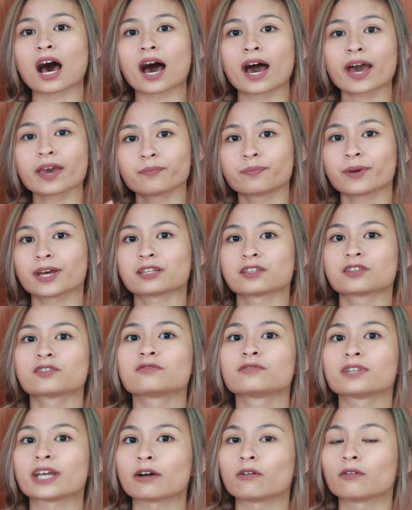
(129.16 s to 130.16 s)
I bet
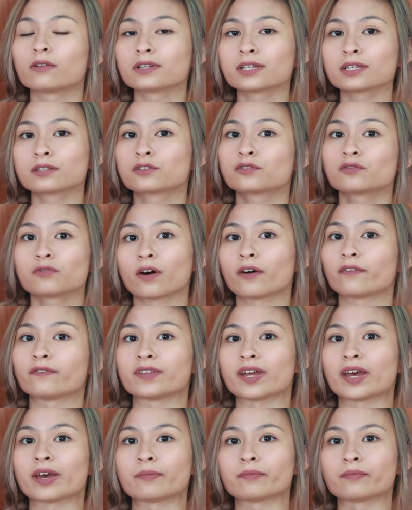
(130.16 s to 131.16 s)
you that only 2 of
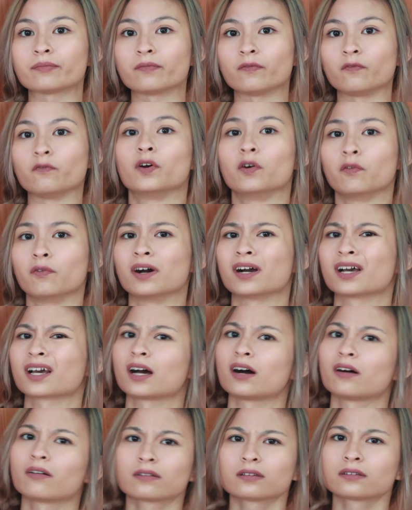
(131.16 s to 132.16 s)
them will work
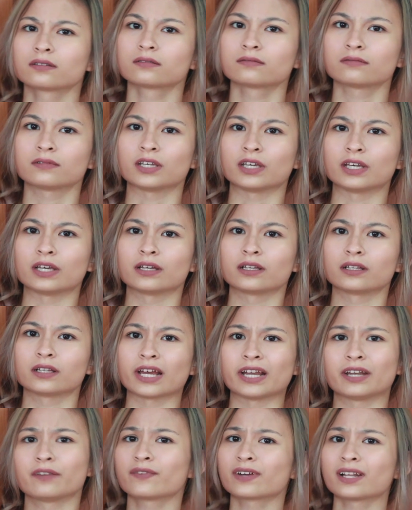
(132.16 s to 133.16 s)
out.
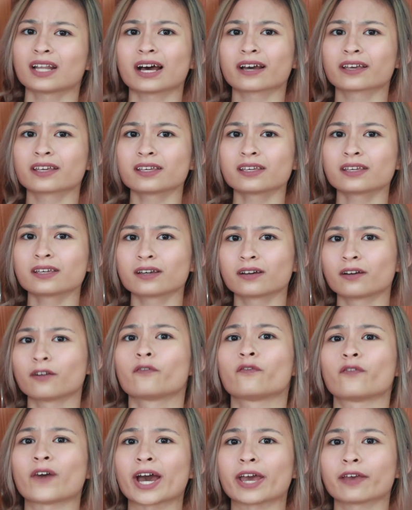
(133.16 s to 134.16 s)
And if you're lucky,
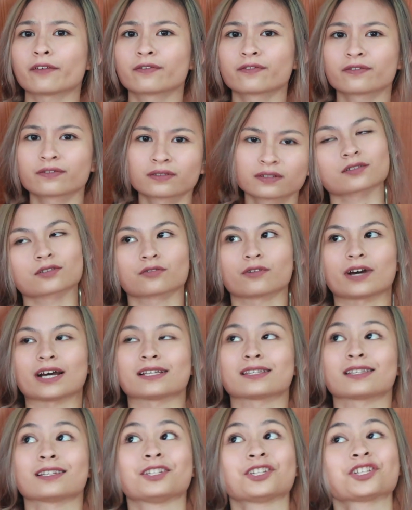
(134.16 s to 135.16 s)
5. So
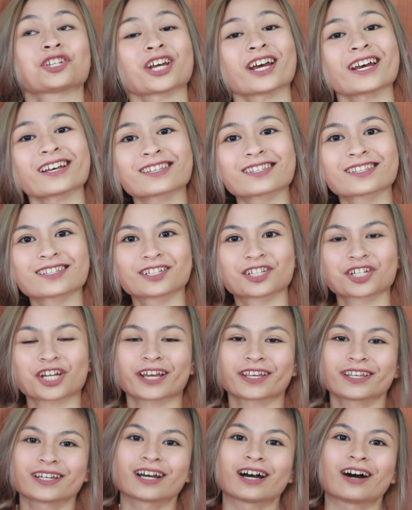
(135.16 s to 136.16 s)
I suggest
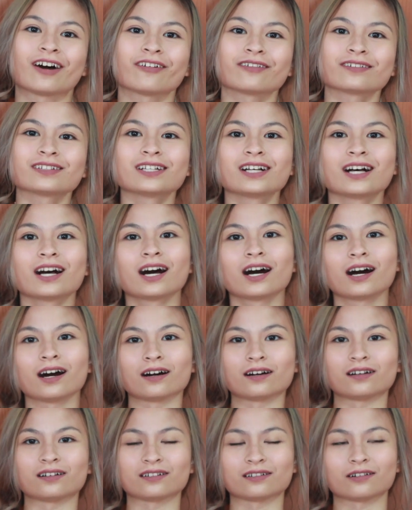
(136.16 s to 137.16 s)
checking out
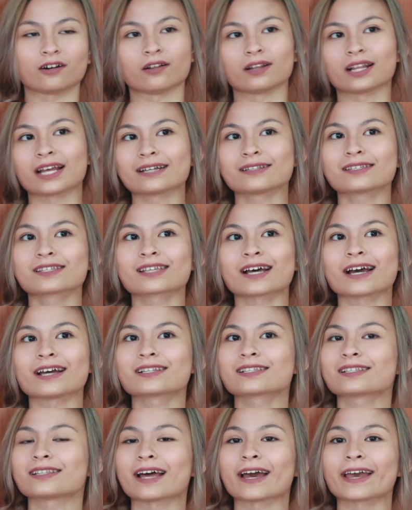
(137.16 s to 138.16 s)
online
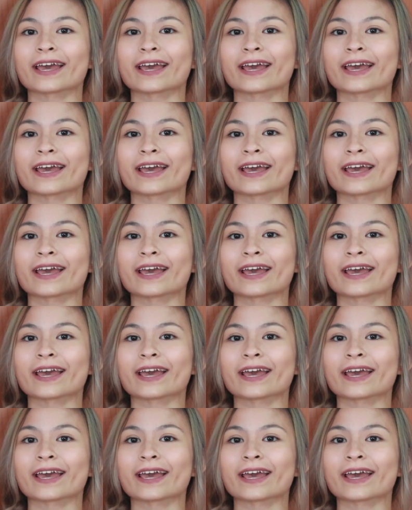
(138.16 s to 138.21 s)
sites